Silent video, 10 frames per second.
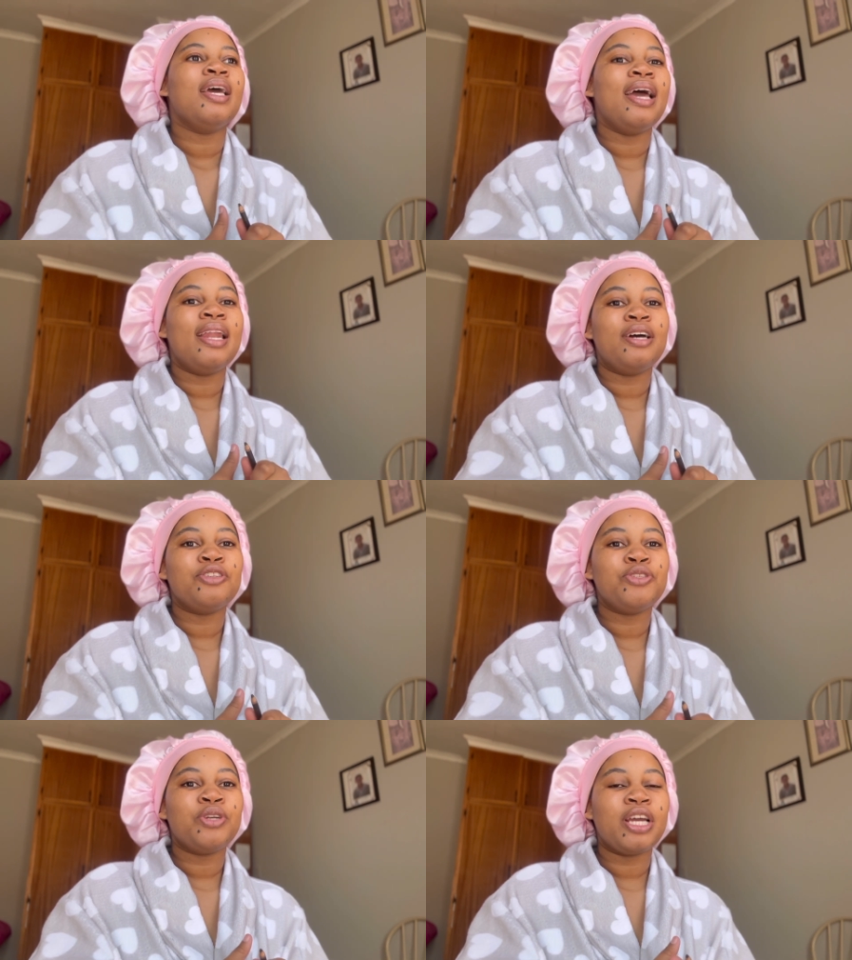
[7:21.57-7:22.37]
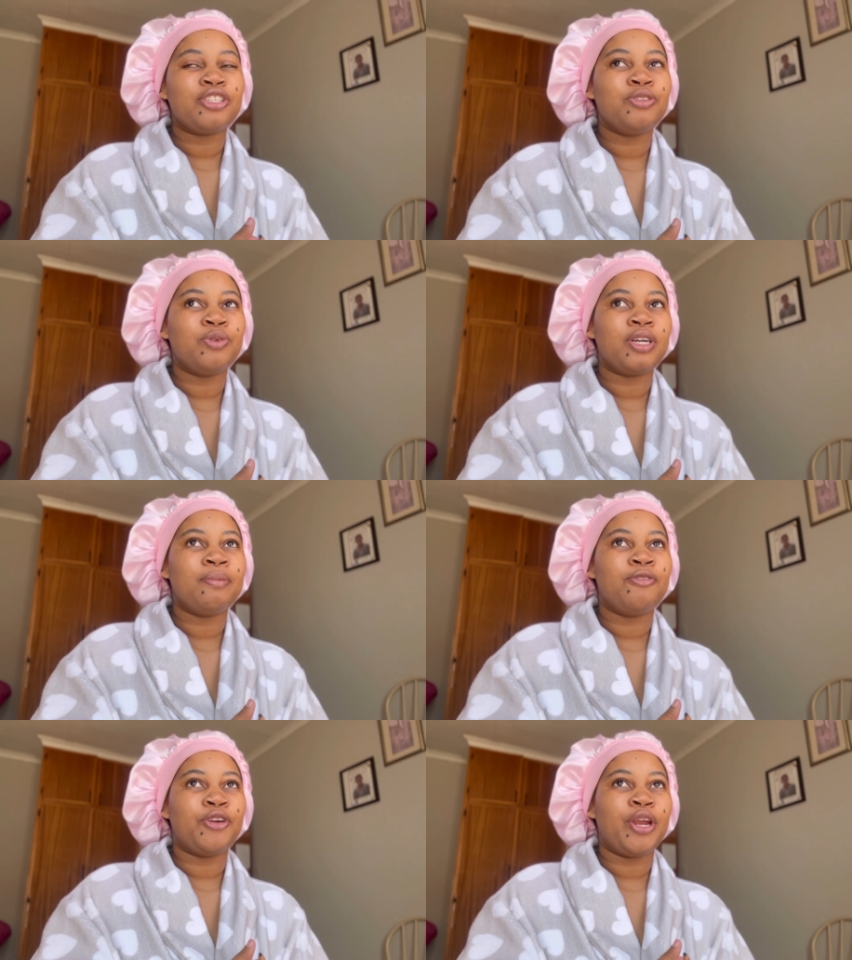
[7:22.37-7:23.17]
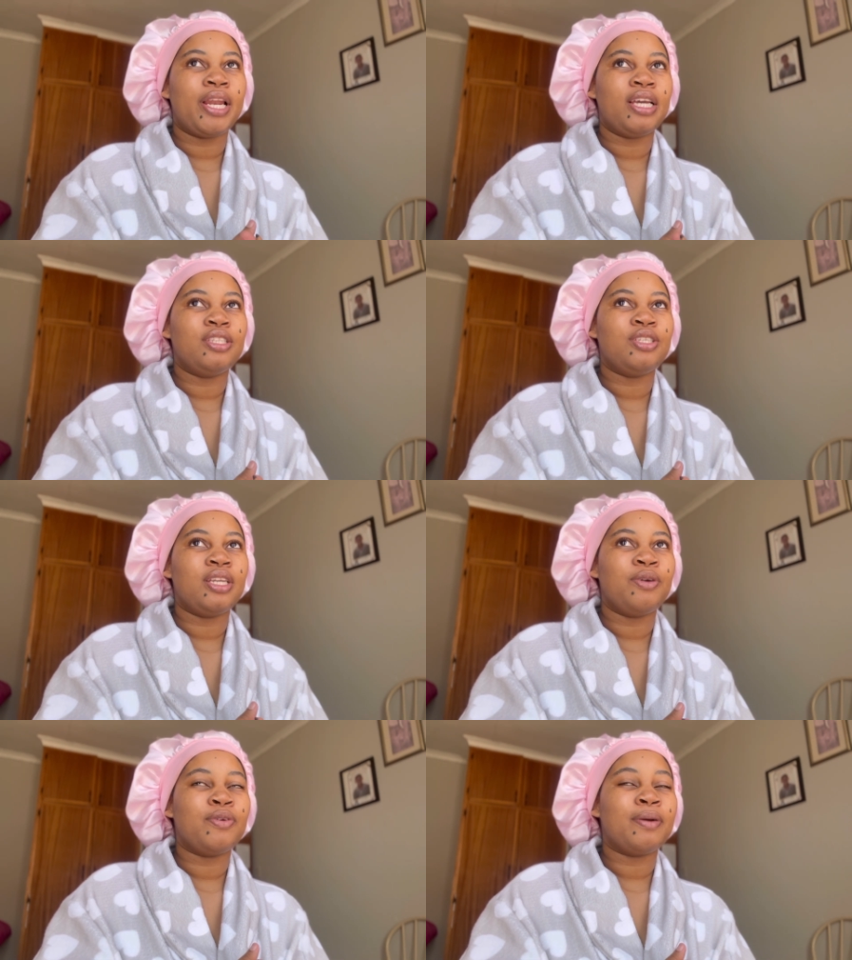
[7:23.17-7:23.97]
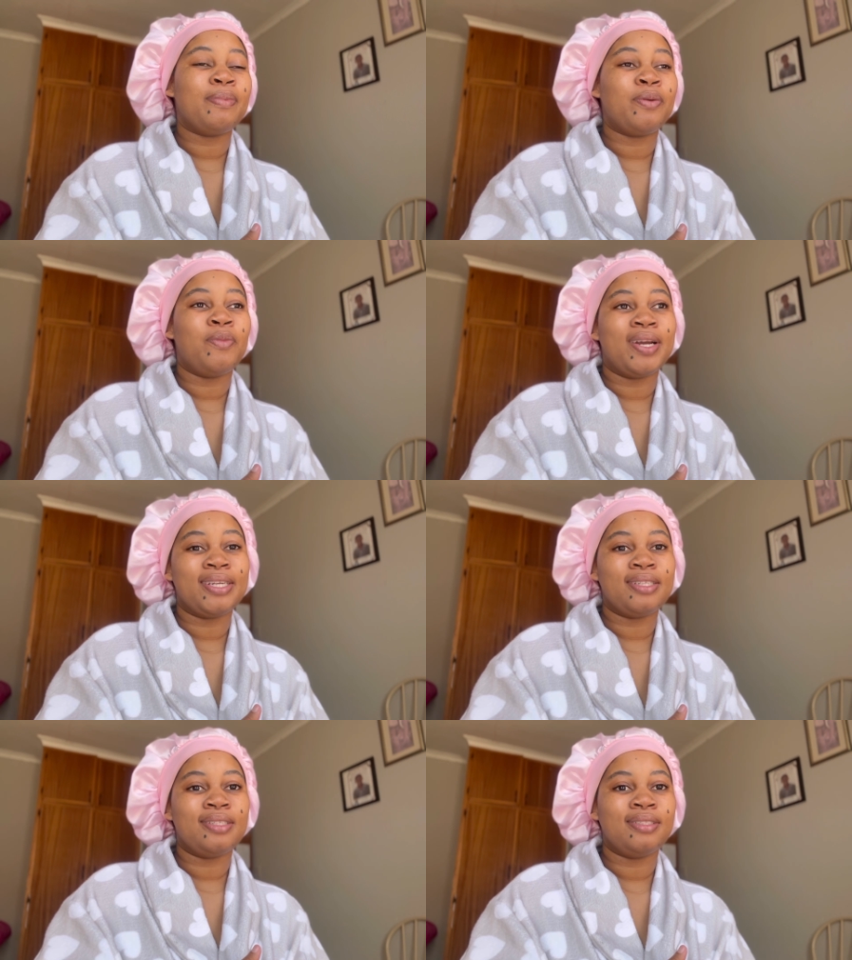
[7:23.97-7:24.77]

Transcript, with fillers: and i actually woke up very late today i woke up at one